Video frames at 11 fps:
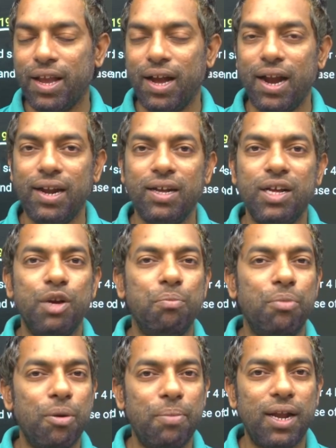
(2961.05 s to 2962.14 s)
and
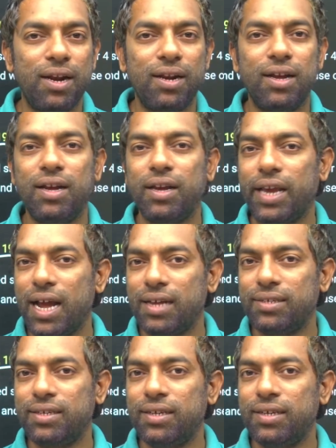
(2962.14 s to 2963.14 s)
Bhopal gas